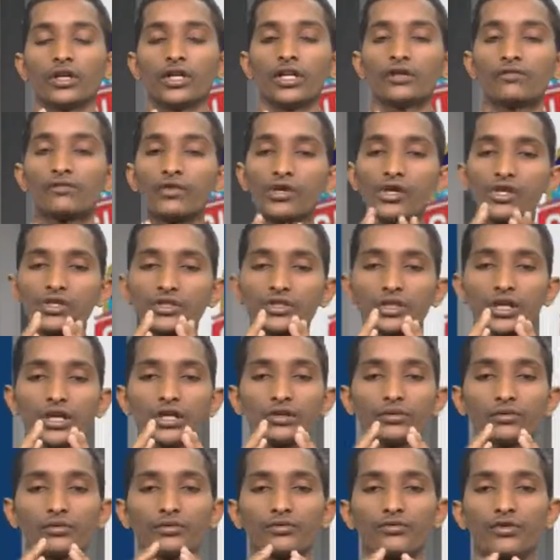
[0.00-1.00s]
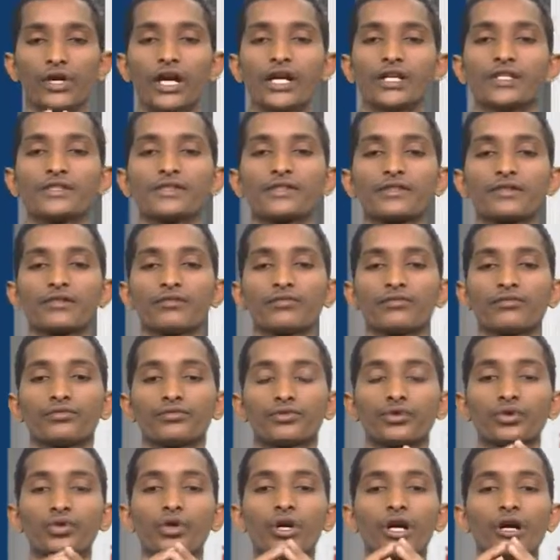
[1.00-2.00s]
it flows twice
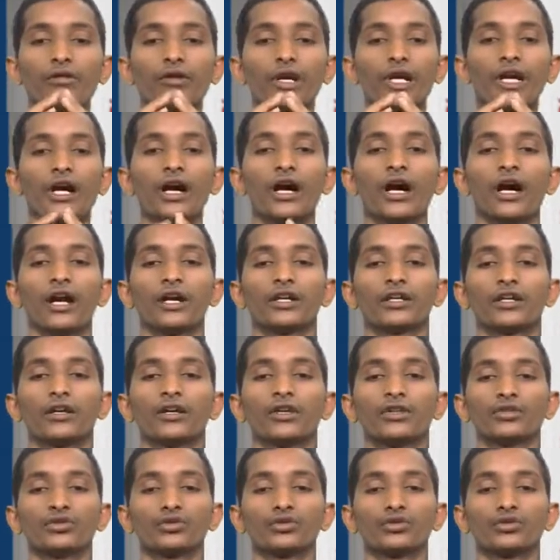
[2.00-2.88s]
through our heart